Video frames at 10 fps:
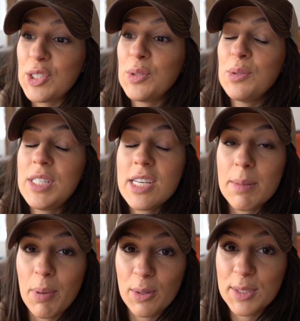to
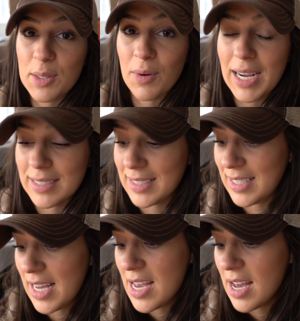decompose the
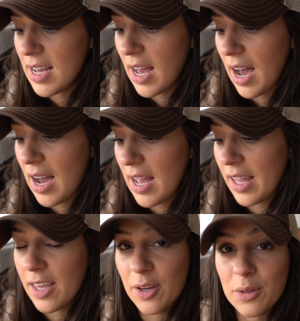rest.
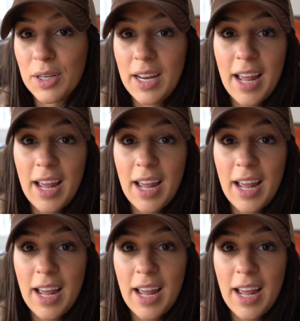I killed an